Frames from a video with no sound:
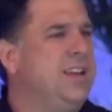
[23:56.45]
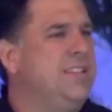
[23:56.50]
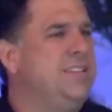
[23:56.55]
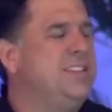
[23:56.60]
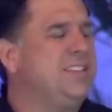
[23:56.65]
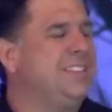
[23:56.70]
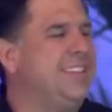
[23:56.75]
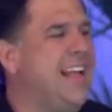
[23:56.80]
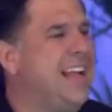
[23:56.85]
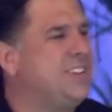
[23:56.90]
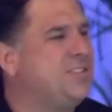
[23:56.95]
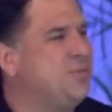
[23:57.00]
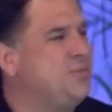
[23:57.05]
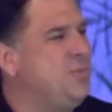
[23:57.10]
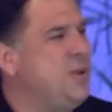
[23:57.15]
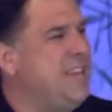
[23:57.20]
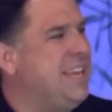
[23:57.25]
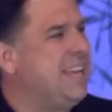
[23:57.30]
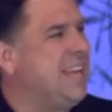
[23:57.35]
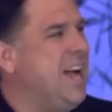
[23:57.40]
This last
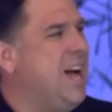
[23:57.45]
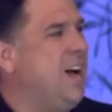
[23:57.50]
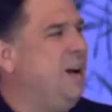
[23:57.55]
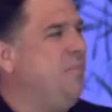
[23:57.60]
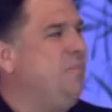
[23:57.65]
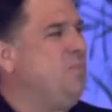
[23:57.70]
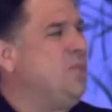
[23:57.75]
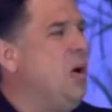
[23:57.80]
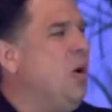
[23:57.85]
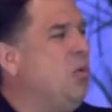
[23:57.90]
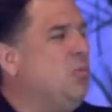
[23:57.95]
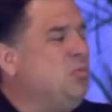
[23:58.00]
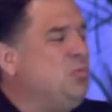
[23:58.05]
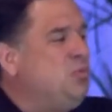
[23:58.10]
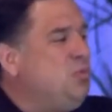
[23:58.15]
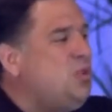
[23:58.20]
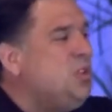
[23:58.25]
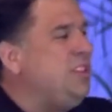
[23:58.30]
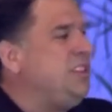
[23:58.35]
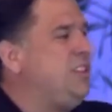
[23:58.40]
week, a
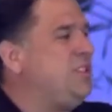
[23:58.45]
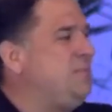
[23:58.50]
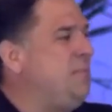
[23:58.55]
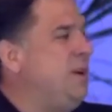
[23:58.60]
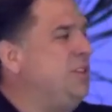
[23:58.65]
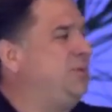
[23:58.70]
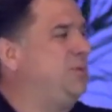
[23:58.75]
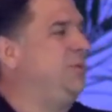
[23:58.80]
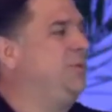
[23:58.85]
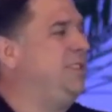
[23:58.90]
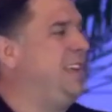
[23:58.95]
really special